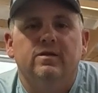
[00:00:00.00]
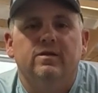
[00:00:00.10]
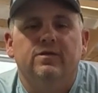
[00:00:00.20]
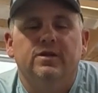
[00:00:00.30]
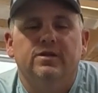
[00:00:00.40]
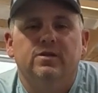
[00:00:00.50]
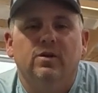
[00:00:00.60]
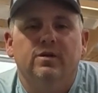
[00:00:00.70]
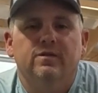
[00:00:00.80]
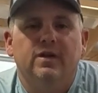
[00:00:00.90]
The fish
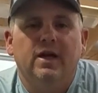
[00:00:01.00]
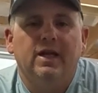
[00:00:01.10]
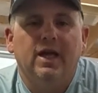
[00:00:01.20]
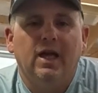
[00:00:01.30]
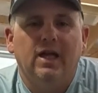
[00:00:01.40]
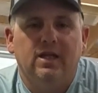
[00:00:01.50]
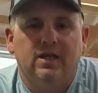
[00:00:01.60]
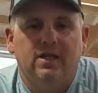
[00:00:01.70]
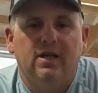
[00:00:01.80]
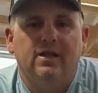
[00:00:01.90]
totally
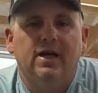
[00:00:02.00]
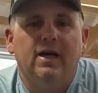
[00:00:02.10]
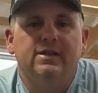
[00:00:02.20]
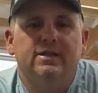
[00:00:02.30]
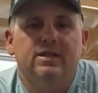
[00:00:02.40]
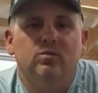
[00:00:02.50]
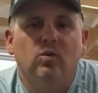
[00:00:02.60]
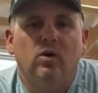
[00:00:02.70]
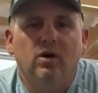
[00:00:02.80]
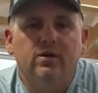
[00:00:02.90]
vacated that last deep
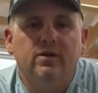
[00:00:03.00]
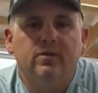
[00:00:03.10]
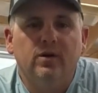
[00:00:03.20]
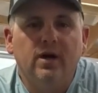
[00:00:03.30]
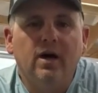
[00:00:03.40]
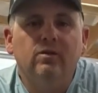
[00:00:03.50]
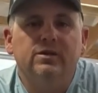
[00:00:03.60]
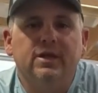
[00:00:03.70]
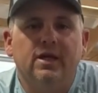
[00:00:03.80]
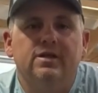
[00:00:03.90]
water where I
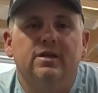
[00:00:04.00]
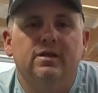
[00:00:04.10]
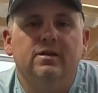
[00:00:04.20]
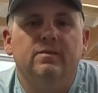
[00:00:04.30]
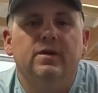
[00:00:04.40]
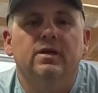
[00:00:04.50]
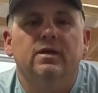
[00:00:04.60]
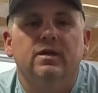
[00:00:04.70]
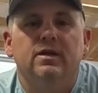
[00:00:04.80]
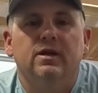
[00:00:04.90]
was catching them
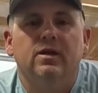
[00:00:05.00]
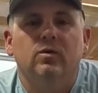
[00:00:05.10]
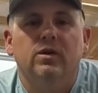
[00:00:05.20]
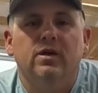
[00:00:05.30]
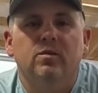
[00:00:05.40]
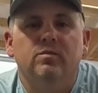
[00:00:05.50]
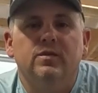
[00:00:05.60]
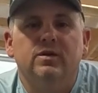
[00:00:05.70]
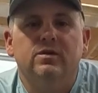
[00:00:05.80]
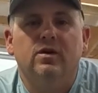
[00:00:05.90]
and went
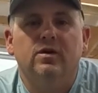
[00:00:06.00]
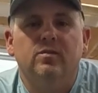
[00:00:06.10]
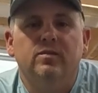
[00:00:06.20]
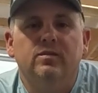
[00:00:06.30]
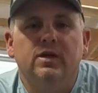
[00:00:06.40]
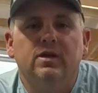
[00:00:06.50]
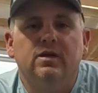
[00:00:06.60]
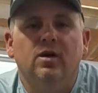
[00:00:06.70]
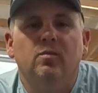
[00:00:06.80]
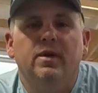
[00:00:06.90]
up and started
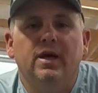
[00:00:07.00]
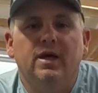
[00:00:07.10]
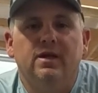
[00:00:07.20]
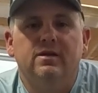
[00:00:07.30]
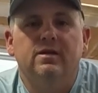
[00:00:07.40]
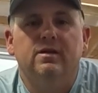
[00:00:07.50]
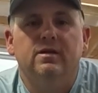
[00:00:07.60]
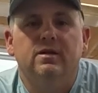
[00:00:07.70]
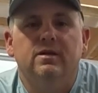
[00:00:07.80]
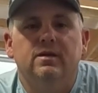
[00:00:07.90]
getting on beds
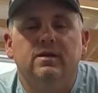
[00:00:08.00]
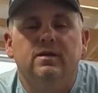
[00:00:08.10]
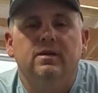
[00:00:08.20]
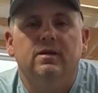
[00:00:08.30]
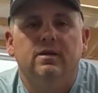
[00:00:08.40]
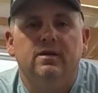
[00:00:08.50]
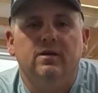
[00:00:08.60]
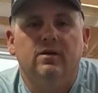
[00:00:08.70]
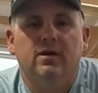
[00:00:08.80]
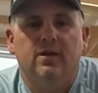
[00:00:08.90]

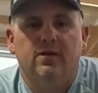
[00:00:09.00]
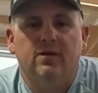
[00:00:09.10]
on that